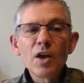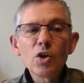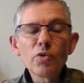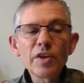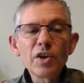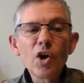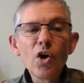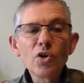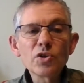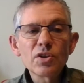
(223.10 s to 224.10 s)
Loving
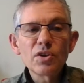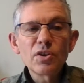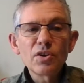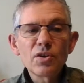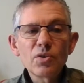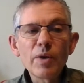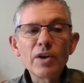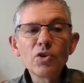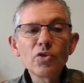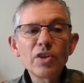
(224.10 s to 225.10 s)
God,
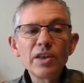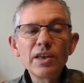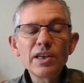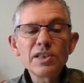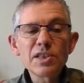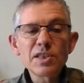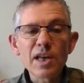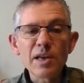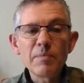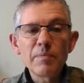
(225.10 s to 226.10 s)
when nothing is the
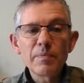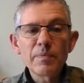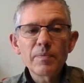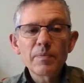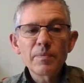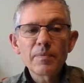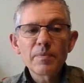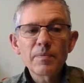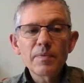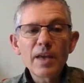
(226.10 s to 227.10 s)
same,
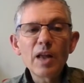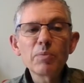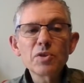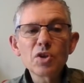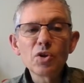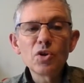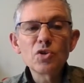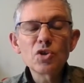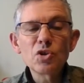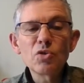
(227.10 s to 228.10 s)
help us to learn
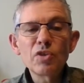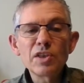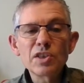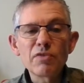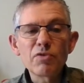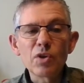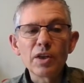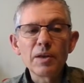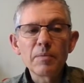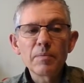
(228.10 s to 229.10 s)
to do things
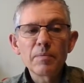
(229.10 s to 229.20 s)
differently.